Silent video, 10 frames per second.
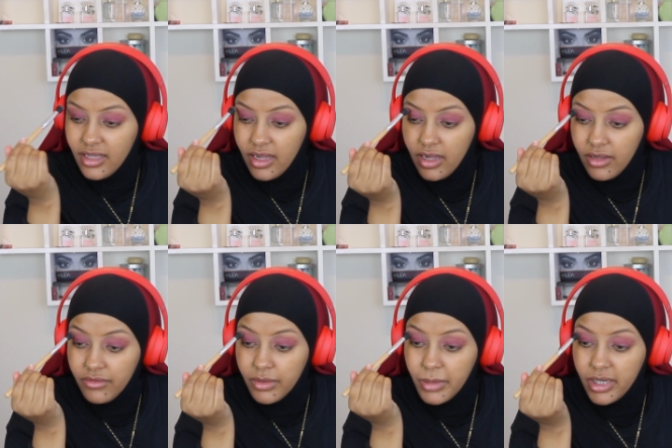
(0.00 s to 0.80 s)

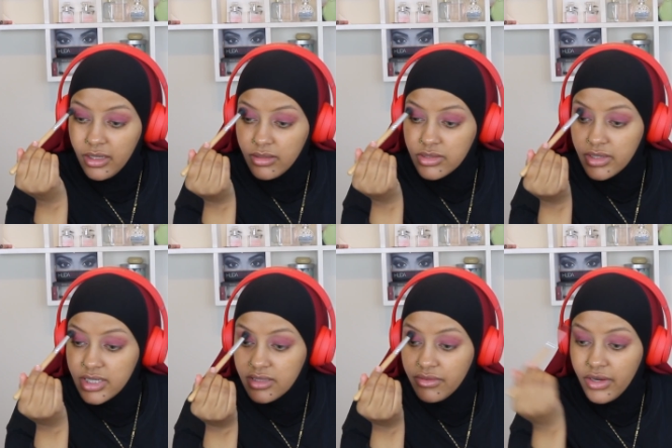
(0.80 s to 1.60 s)
everybody goes
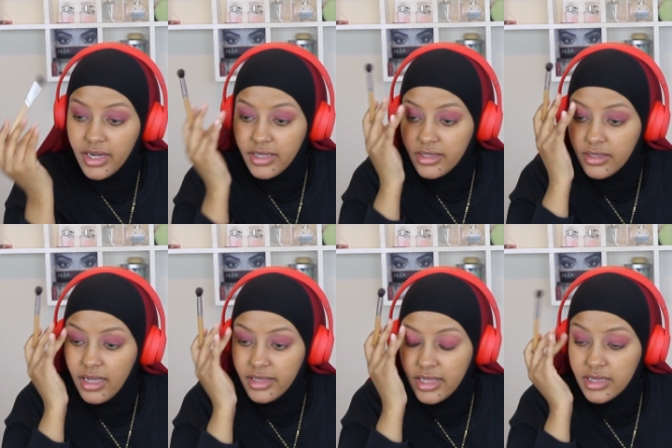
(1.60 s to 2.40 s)
crazy for it.
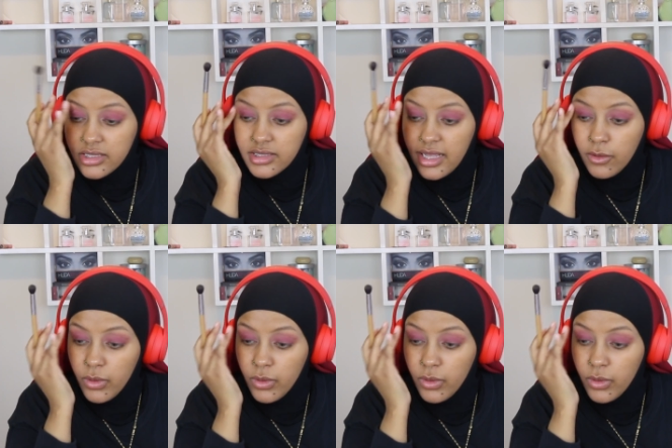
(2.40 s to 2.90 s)
I think this is like